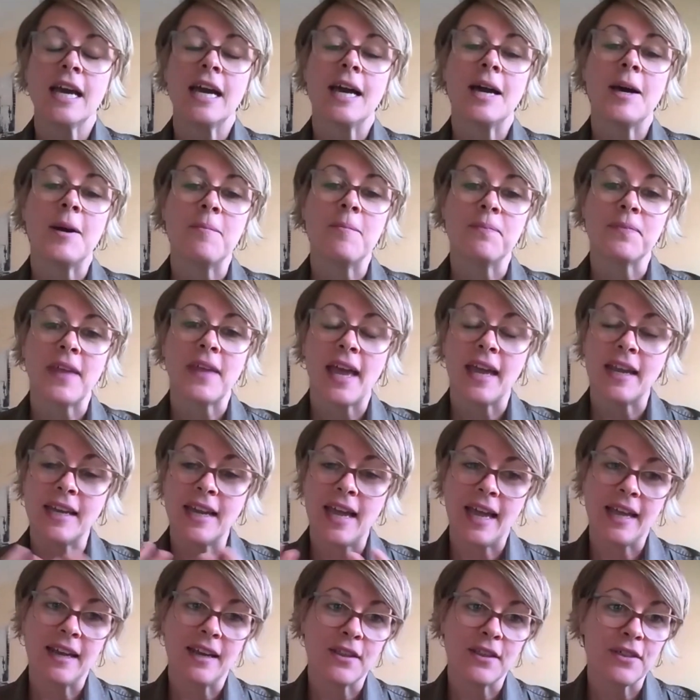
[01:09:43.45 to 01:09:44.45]
And
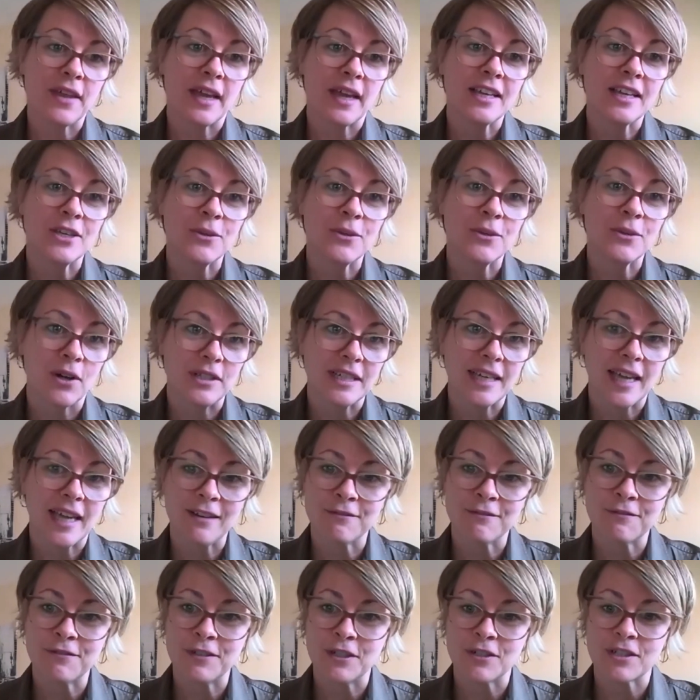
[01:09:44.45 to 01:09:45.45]
thank you all
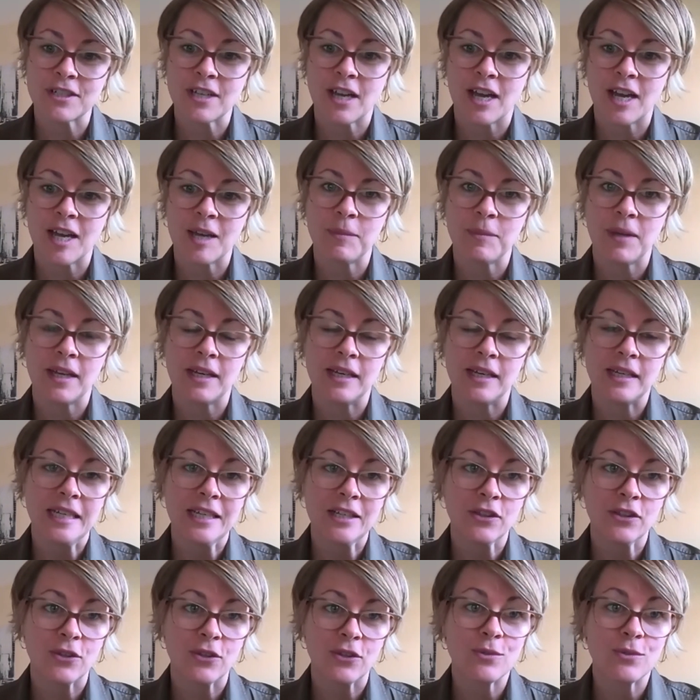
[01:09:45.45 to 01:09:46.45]
again for your time and
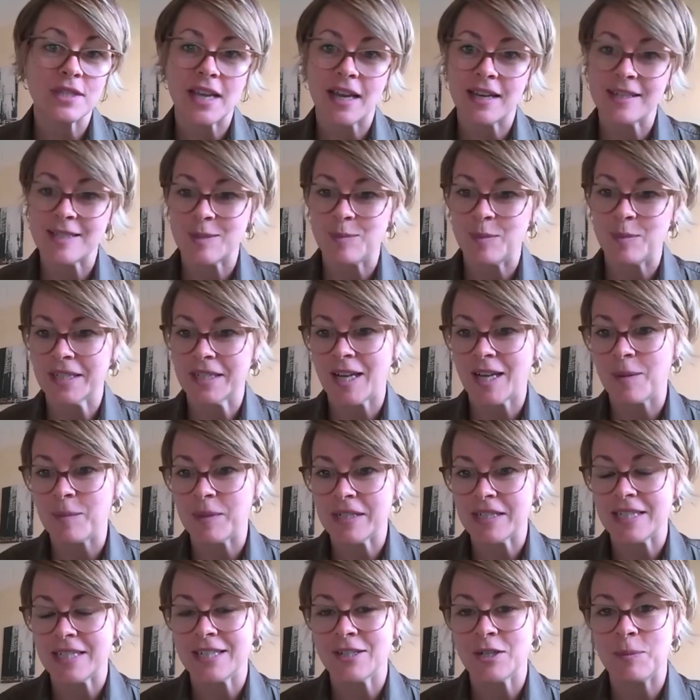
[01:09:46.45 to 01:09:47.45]
enthusiasm in coming
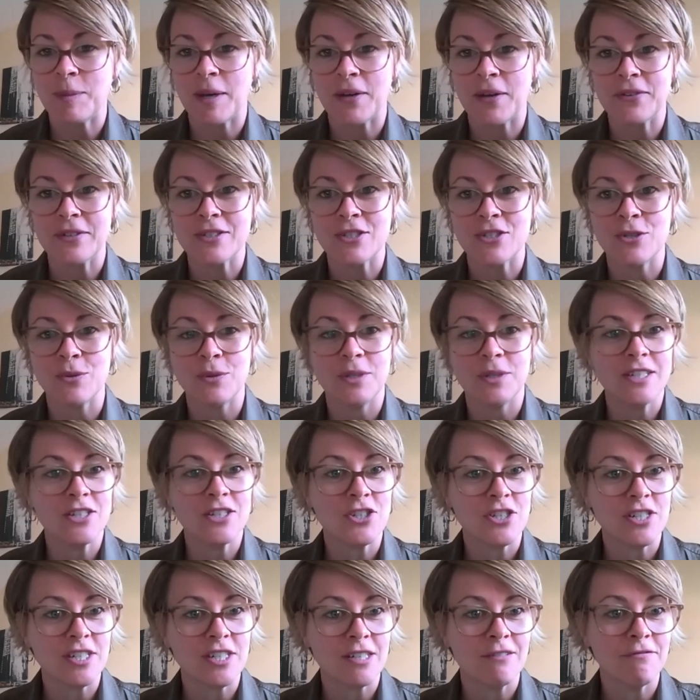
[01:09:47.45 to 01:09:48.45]
to hear about this new
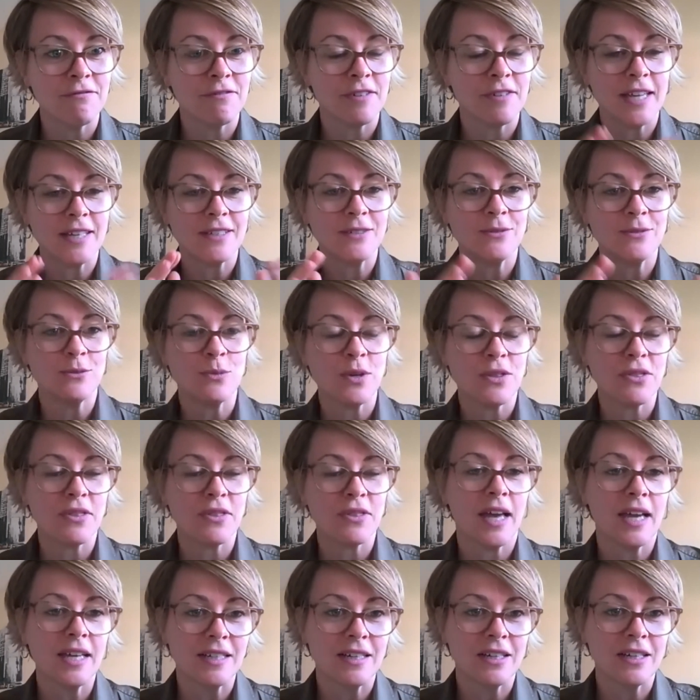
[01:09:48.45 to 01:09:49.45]
initiative. And with
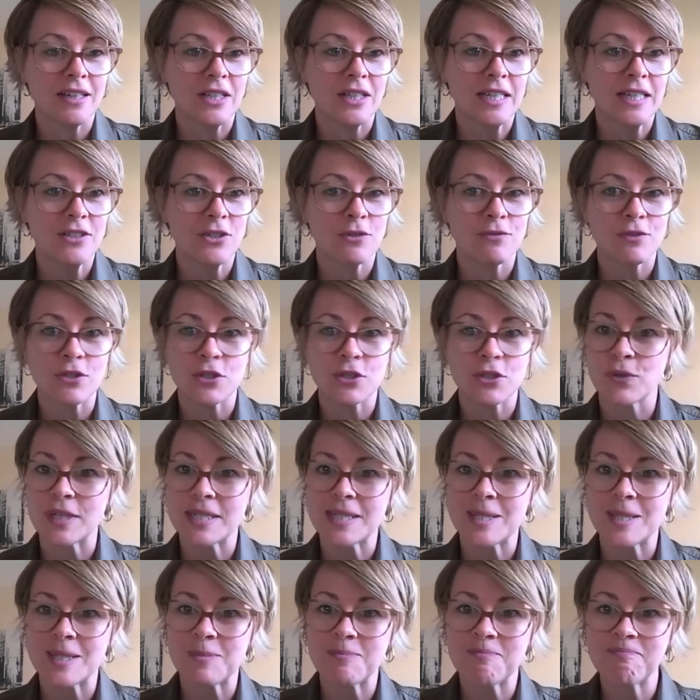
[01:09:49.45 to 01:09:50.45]
that, I'll hand over to
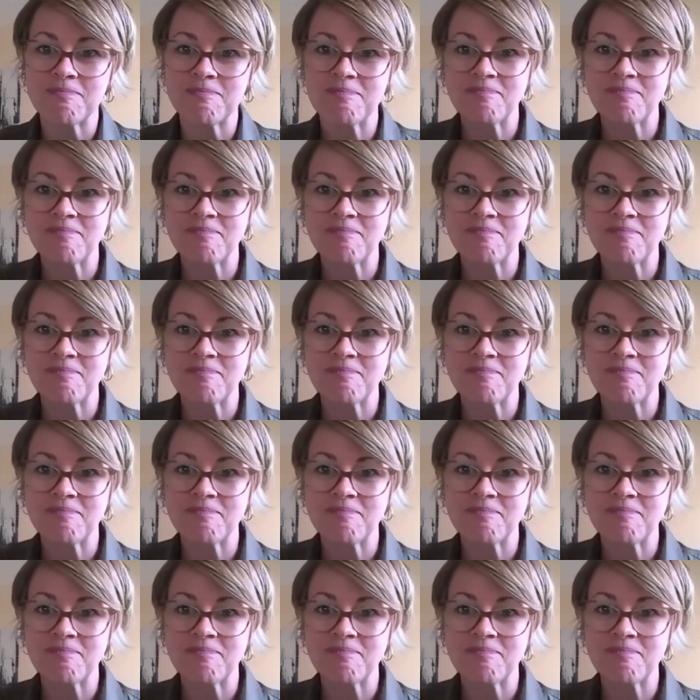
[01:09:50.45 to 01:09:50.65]
Chris.